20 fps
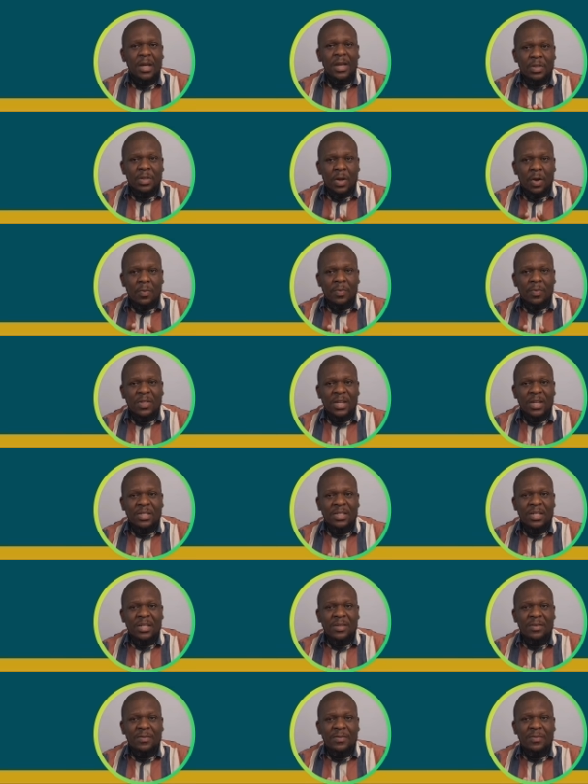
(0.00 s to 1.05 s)
The
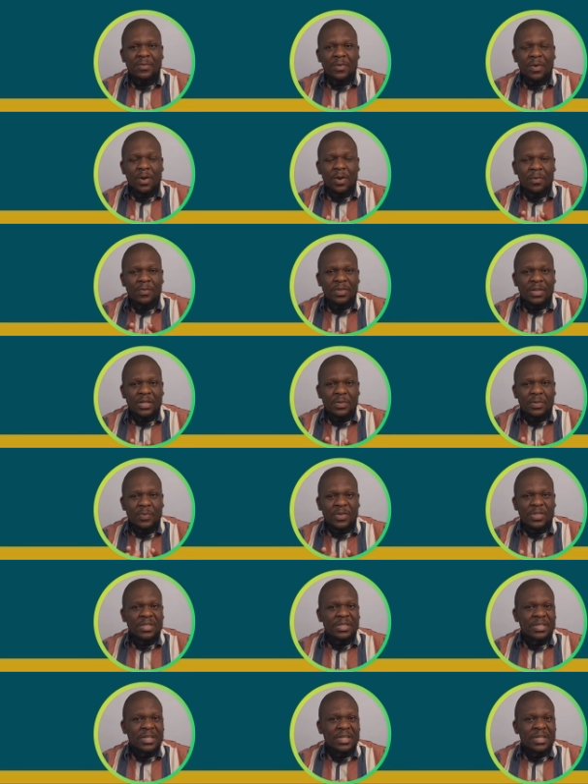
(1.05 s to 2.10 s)
objective of this
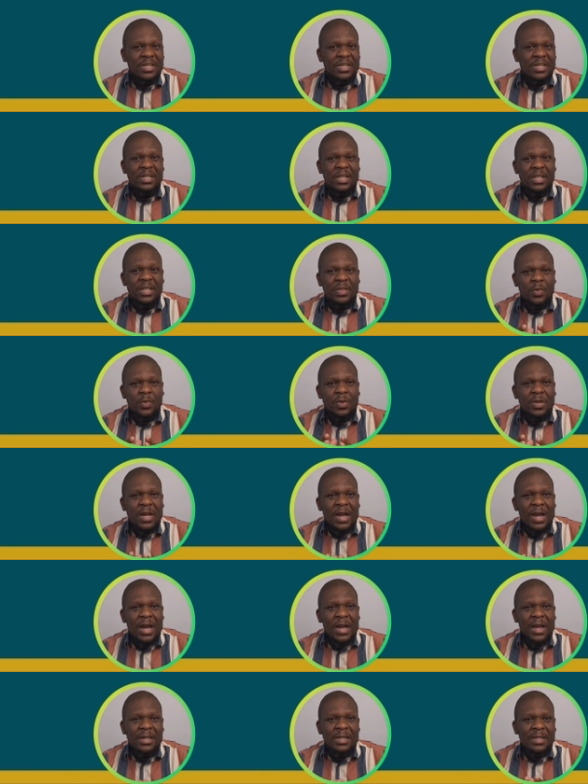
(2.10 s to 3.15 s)
presentation is to
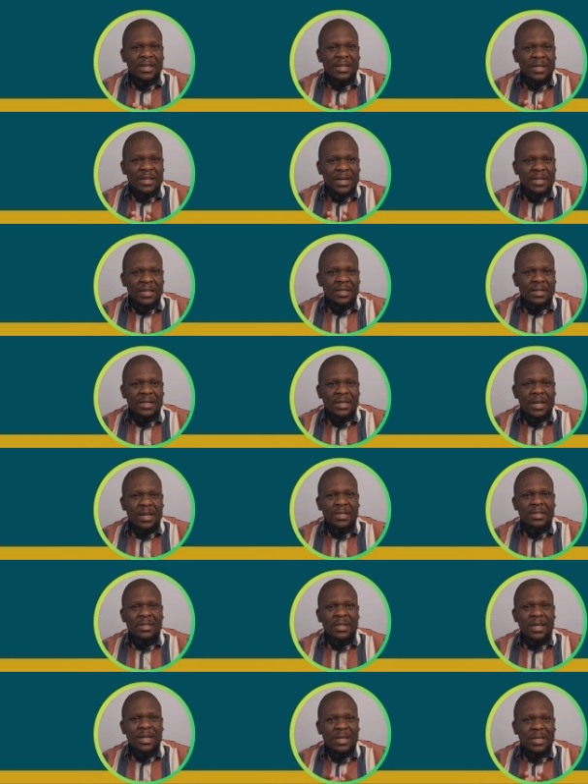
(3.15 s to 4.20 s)
guide
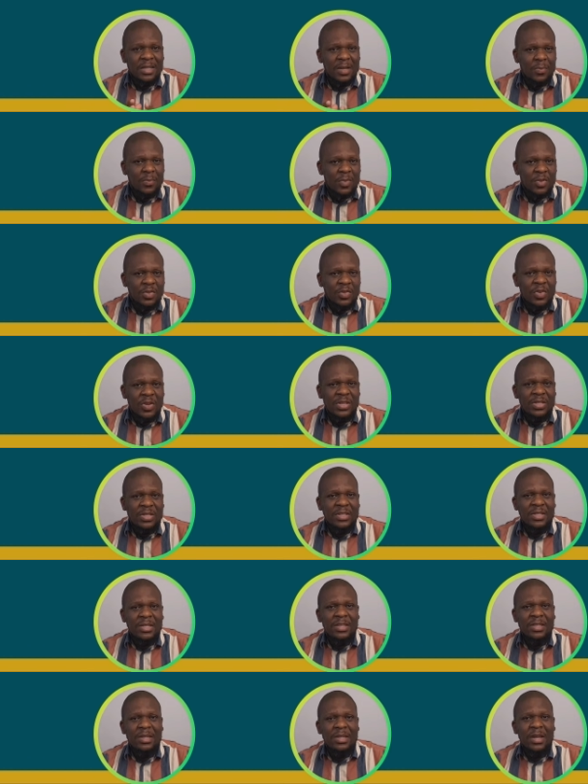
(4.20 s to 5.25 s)
candidates in
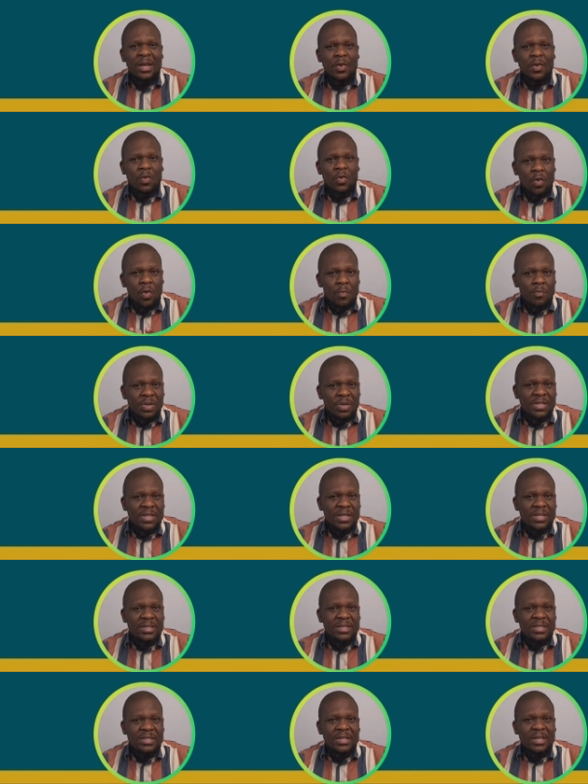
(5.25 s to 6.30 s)
demonstrating
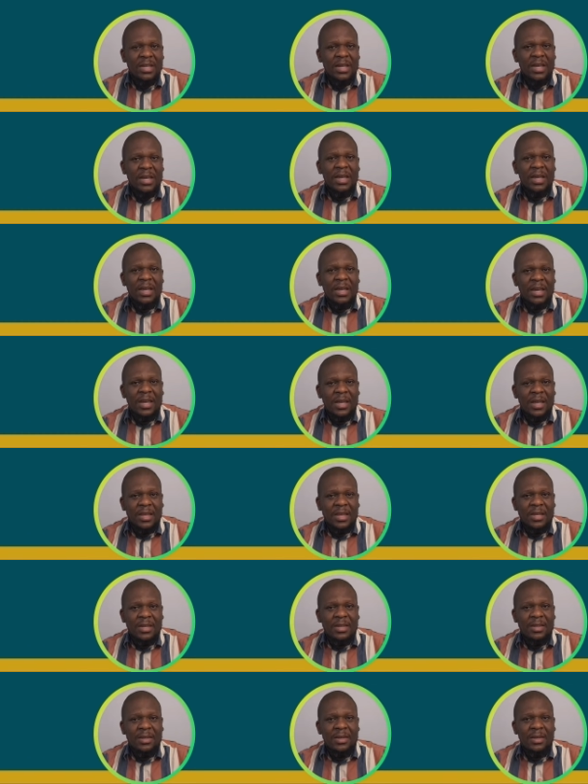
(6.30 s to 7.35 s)
competency
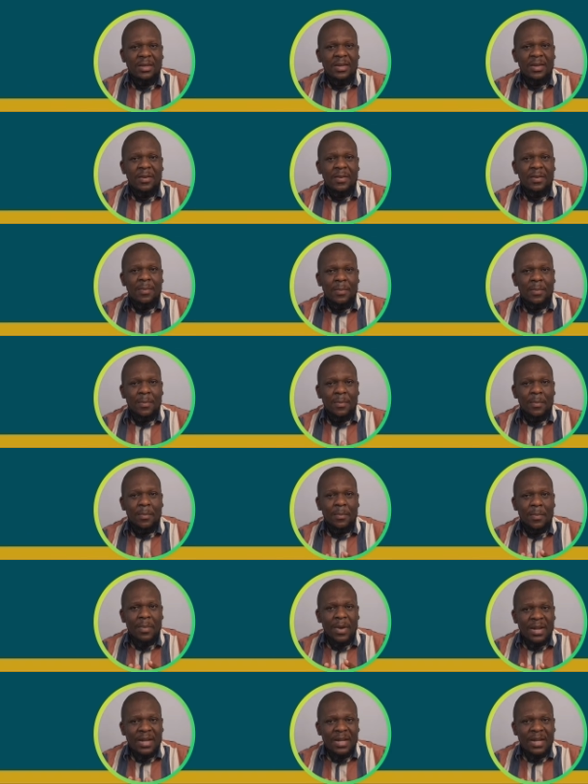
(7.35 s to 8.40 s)
in
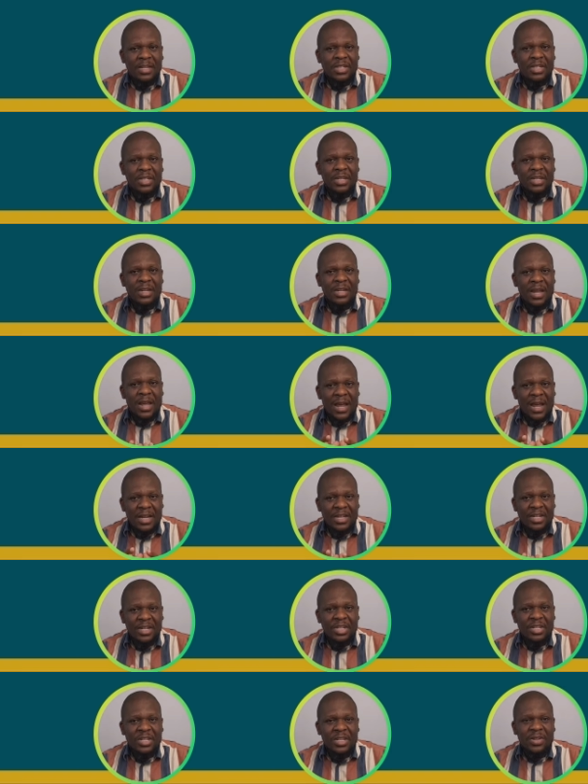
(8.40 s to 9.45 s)
managing
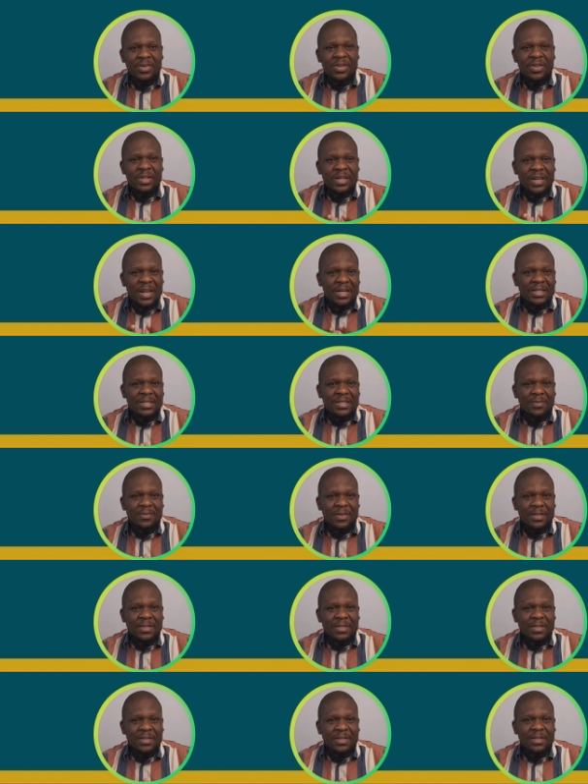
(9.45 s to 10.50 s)
engineering
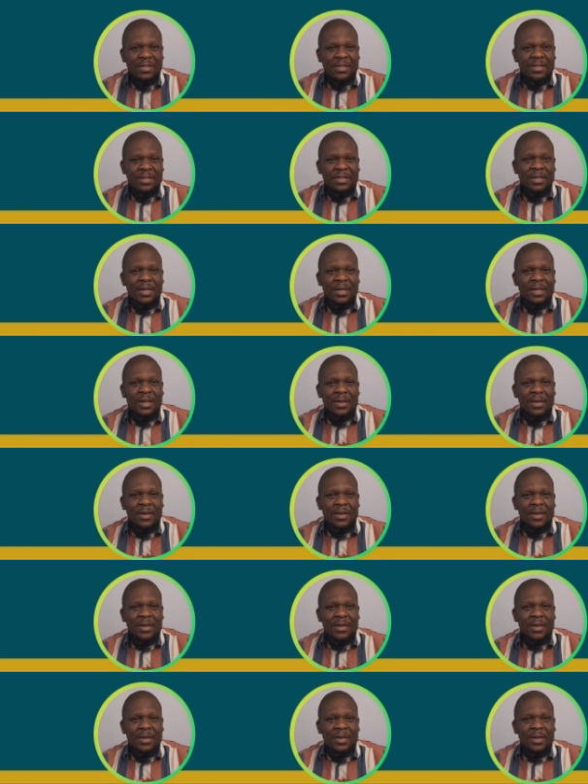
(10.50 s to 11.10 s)
activities